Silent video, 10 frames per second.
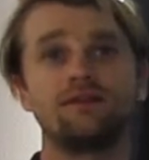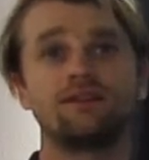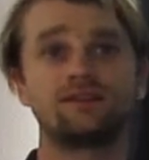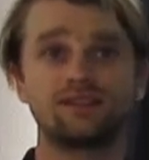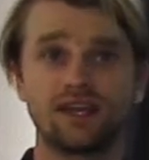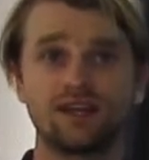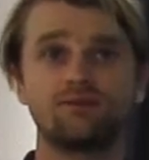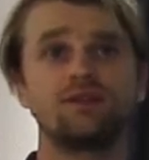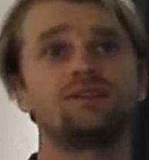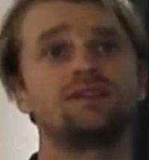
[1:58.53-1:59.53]
And the
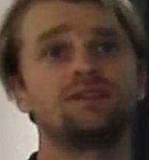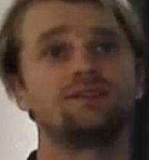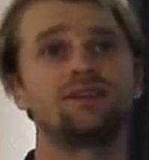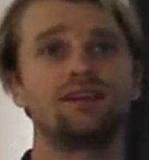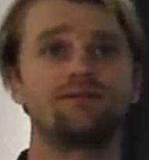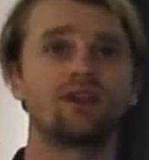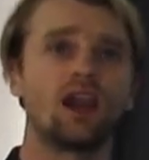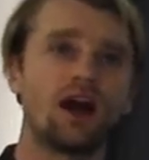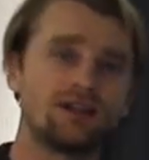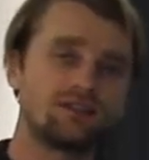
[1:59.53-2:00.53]
second reason is, if
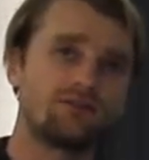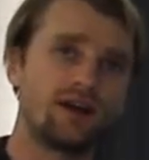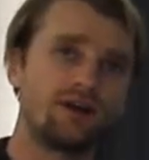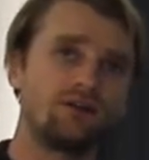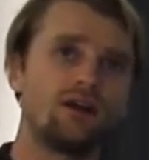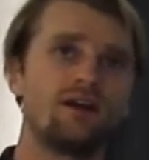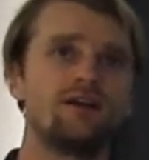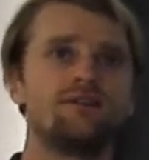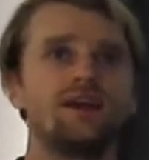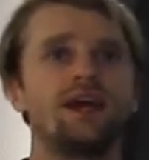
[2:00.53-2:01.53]
the lights fail,
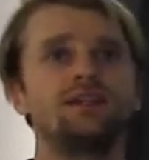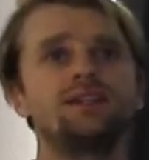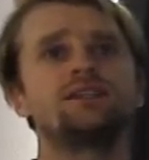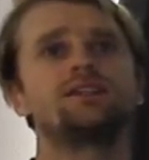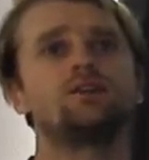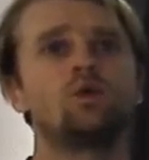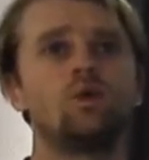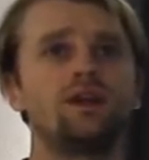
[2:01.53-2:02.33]
the L E Ds can